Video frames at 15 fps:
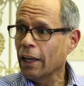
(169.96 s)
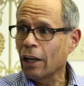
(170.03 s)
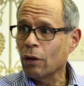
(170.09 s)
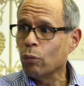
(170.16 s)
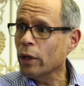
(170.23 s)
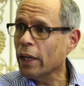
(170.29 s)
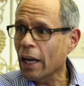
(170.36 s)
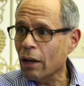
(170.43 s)

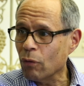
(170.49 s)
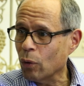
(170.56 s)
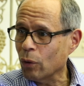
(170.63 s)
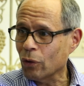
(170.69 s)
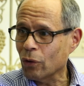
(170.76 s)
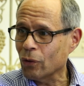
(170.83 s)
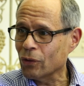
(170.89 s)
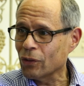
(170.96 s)
And we have all
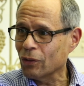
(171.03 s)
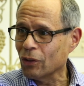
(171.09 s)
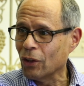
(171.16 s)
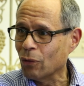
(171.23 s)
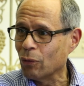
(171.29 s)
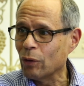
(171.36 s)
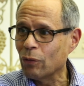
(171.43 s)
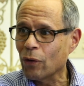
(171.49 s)
of those.
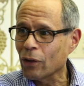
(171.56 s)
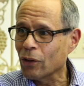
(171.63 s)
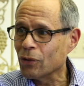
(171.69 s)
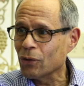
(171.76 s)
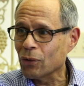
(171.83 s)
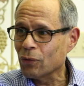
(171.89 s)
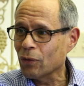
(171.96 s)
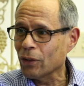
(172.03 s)
We Father
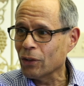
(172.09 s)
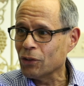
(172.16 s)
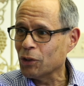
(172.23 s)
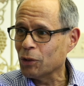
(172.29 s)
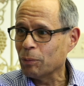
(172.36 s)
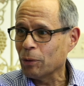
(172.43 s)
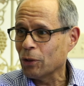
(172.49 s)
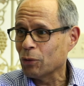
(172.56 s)
Joe's
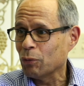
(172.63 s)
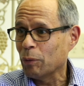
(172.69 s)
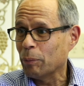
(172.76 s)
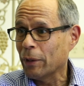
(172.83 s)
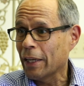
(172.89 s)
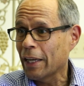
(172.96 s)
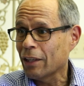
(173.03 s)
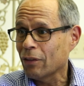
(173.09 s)
Villages, because we've
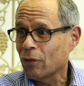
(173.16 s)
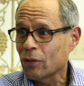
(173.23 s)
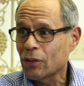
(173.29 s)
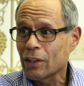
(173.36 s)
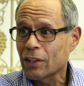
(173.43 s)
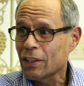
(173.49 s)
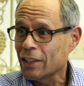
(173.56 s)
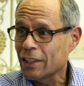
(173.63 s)
been at it for
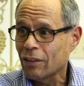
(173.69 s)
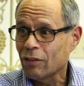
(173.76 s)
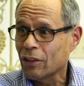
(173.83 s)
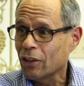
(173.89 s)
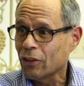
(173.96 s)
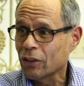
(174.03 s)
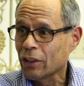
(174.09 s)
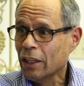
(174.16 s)
67
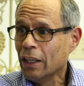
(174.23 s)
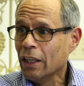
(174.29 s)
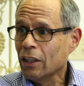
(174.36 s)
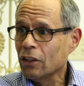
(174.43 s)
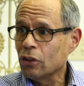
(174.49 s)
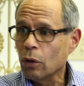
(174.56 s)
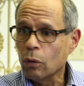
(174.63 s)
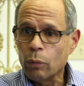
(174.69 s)
years.
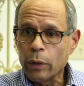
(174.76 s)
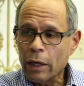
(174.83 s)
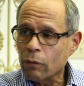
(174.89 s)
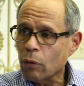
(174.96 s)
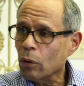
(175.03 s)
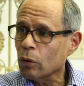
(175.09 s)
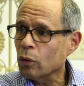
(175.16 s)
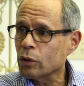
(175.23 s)
So we
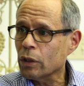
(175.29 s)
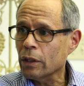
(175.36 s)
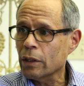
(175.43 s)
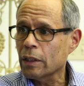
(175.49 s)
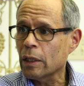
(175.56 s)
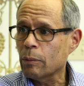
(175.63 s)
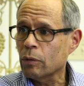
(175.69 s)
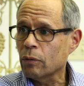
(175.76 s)
have all those other
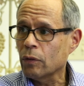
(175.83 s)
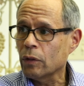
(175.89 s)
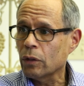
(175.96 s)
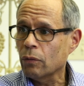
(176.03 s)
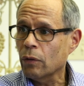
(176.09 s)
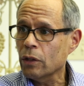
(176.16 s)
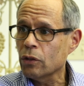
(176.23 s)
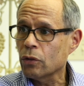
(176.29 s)
types of
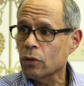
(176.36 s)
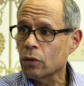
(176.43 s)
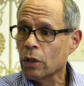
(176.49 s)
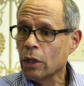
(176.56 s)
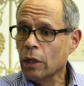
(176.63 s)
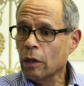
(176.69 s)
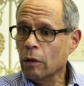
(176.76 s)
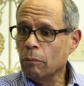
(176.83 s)
interventions.
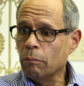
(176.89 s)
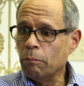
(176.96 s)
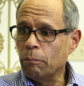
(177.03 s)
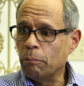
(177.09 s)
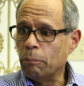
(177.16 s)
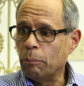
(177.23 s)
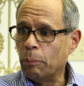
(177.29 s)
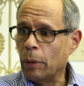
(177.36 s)

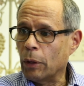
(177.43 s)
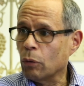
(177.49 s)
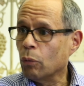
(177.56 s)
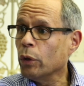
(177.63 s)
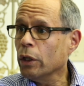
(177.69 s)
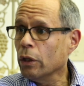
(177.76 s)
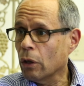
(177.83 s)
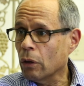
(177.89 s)
But
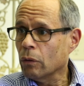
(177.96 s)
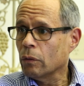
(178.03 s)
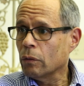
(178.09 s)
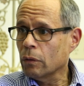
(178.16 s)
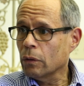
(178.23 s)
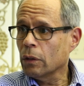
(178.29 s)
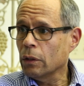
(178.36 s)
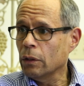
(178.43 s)
we know
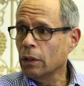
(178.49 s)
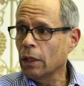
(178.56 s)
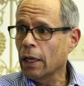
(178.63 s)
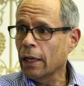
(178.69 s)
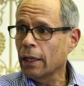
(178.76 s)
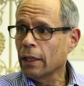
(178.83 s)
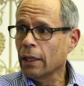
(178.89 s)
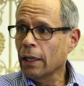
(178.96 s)

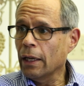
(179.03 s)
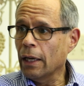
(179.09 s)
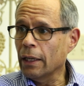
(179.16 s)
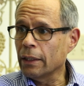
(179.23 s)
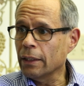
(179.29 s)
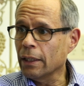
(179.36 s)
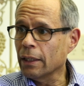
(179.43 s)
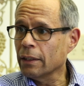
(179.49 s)
that
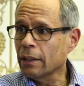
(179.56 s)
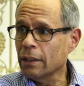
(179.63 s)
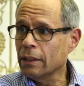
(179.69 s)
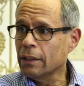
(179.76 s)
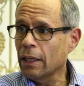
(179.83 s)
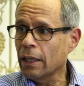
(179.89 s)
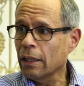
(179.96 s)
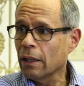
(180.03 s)
at the end of
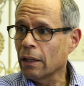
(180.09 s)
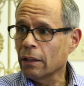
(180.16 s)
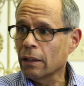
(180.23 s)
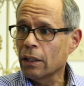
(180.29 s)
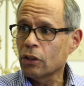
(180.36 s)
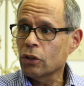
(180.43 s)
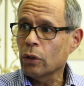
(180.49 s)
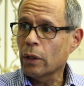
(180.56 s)
the day,
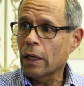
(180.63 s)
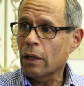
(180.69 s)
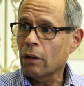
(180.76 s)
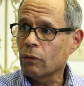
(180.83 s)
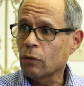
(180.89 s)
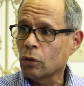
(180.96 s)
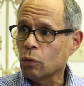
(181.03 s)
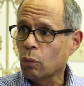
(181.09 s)
unless you
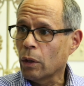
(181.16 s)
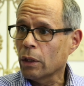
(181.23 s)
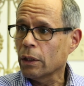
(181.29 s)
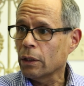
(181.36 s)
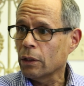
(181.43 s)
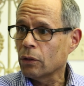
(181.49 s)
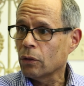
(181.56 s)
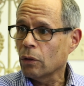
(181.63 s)
have the
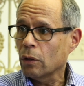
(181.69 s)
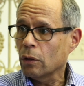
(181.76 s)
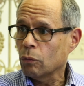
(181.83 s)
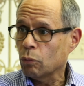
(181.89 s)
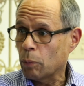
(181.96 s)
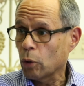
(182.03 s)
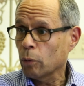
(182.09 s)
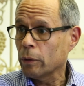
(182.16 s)
dwellings,
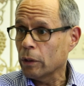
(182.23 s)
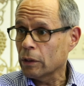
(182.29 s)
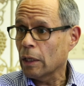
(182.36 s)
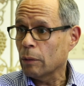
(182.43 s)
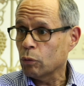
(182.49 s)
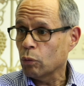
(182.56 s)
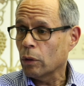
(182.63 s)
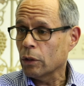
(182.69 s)
permanent
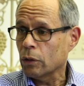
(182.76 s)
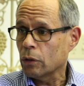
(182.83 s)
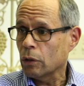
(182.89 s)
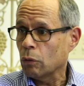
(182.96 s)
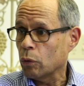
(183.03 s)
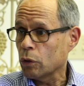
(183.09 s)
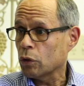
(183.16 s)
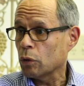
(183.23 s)
type dwellings
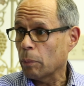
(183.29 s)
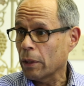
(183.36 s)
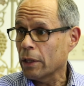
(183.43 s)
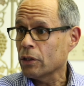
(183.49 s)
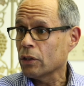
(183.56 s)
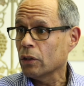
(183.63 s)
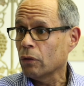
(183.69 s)
in which to place